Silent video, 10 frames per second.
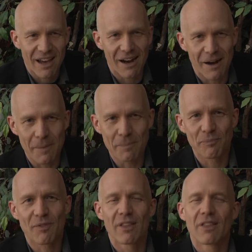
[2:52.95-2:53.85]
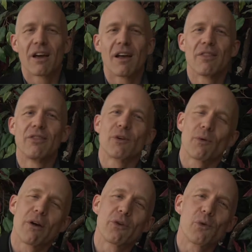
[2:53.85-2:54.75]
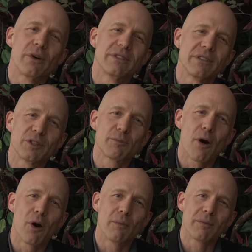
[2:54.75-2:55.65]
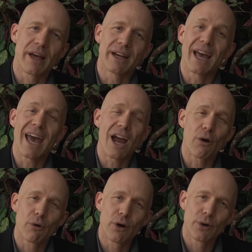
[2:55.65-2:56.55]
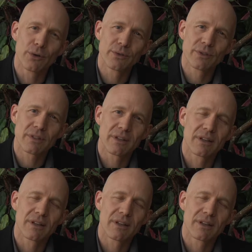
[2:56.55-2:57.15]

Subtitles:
There were other words in this poem like arrows,